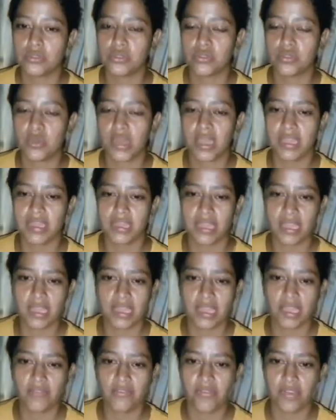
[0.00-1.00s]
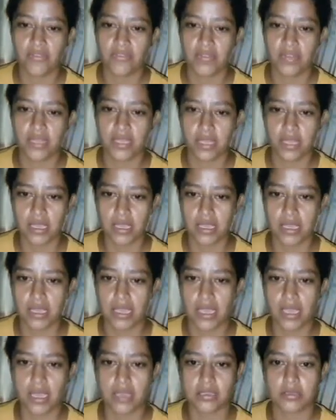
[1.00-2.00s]
2015
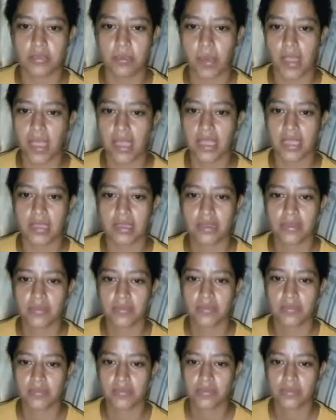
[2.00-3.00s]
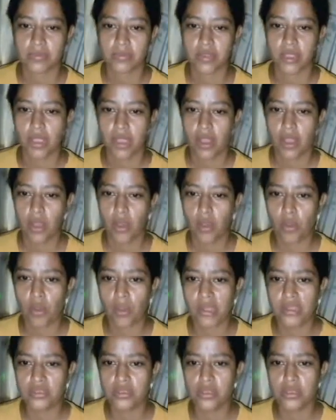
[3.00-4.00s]
in Spain.
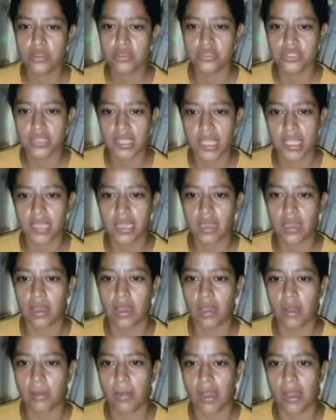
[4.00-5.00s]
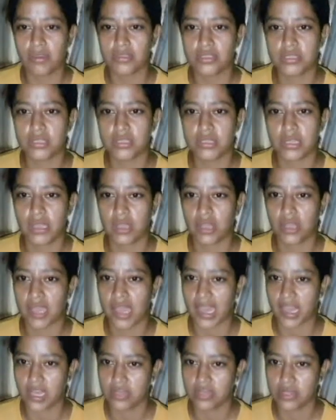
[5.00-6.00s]
What do you think about the
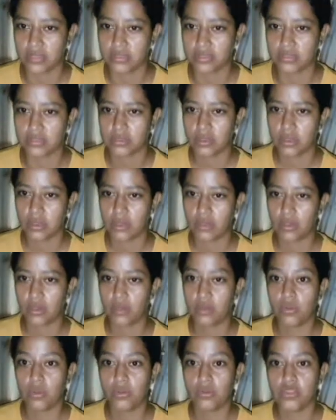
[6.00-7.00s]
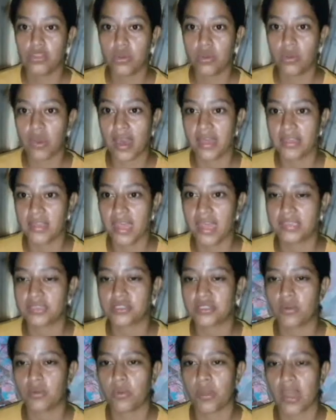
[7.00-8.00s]
location? Would you add
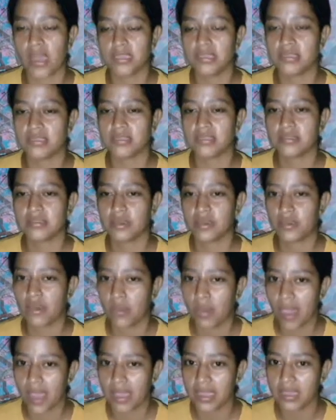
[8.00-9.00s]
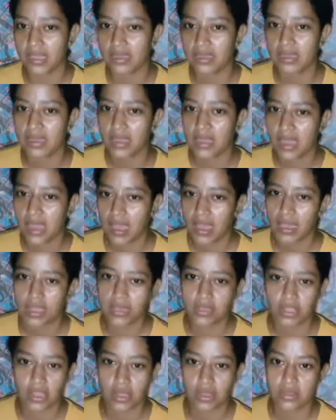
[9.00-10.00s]
extra ones? Why?
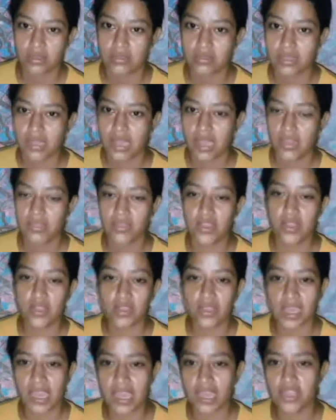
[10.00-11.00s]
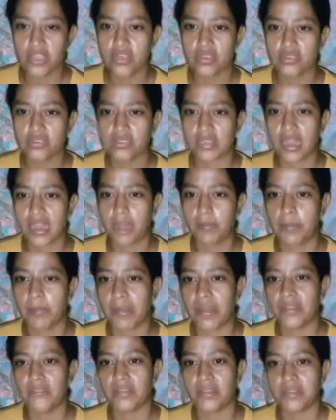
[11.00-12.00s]
No. The locations are
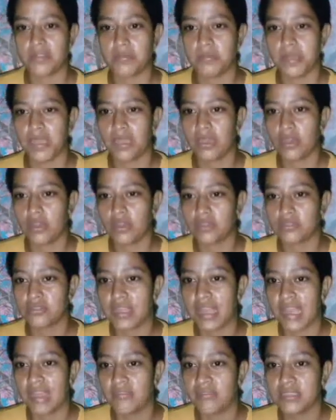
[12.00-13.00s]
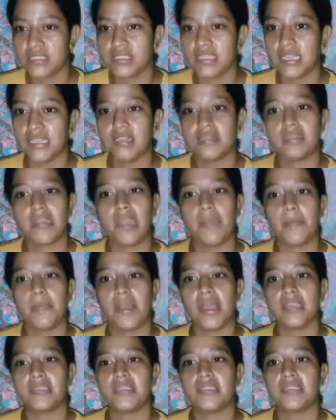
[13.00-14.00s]
perfect because everything takes
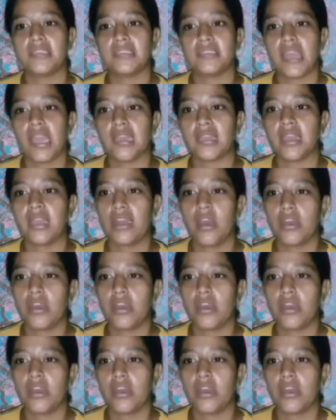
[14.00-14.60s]
place inside a